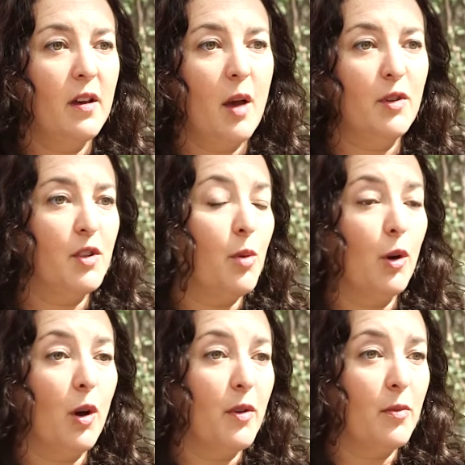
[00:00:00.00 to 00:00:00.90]
I just
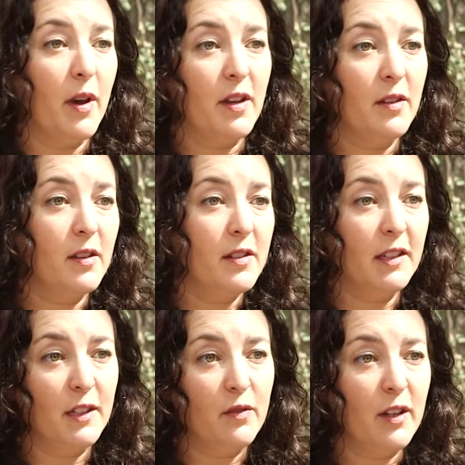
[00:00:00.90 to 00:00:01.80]
broke up with my
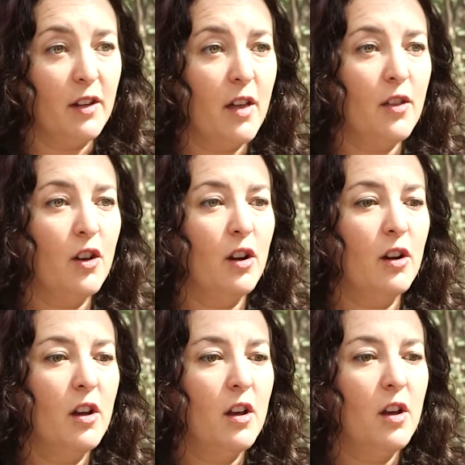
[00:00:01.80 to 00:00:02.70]
significant other,